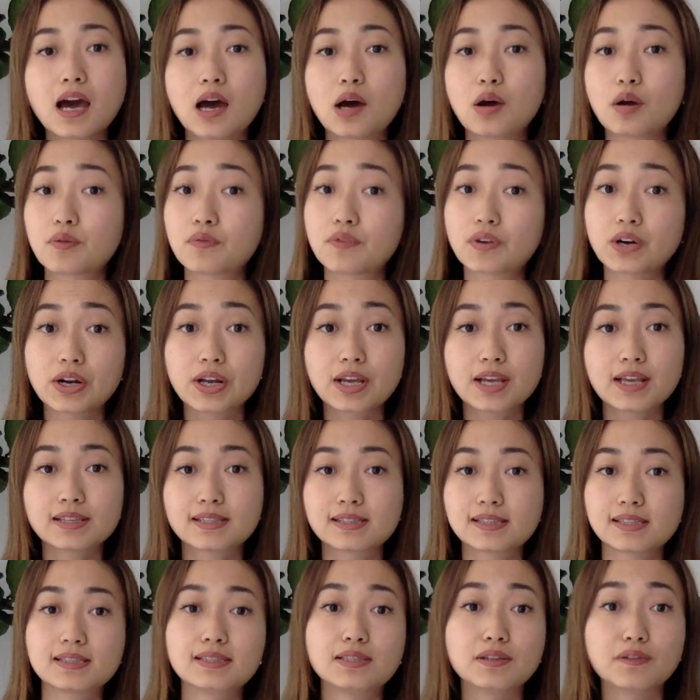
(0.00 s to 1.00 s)
However,
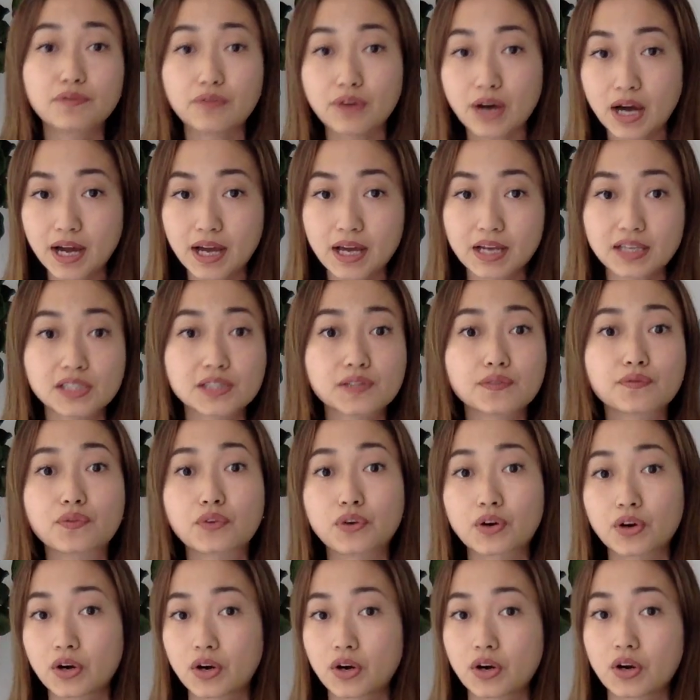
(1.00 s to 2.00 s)
it's devised
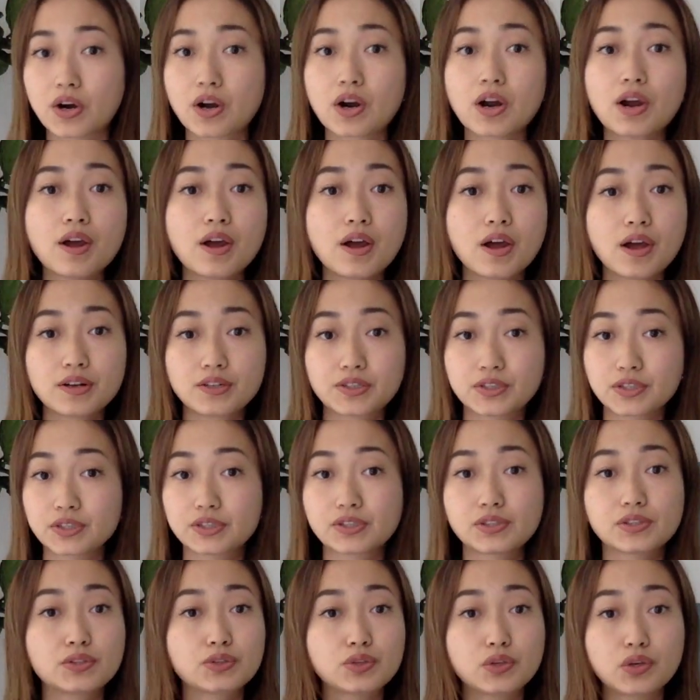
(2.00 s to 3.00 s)
for
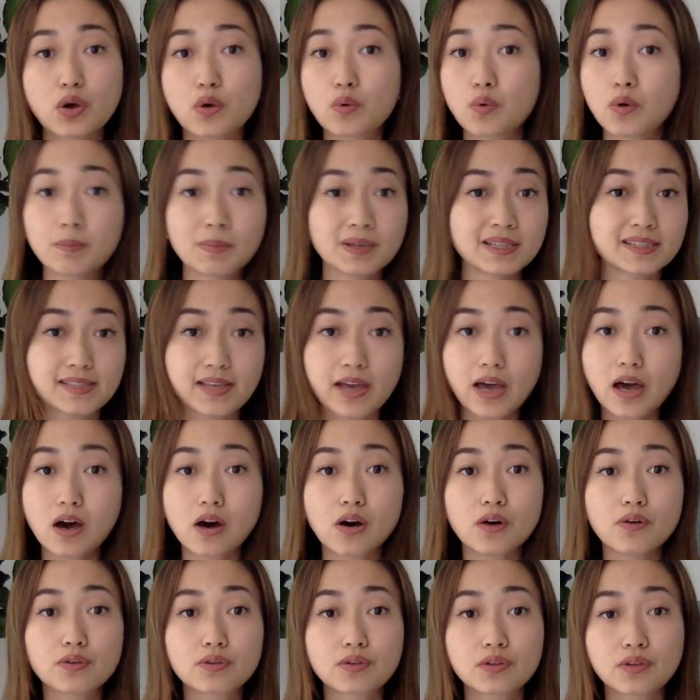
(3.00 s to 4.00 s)
just, you know, women's
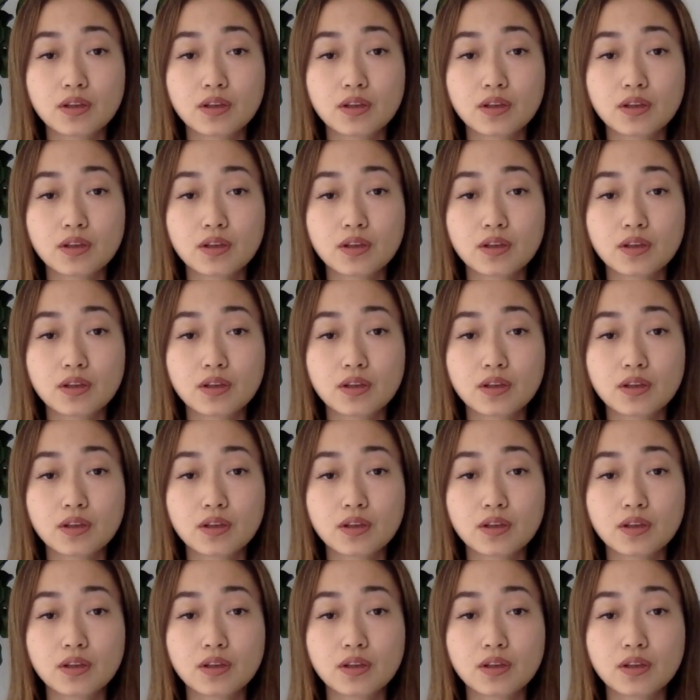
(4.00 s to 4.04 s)
health.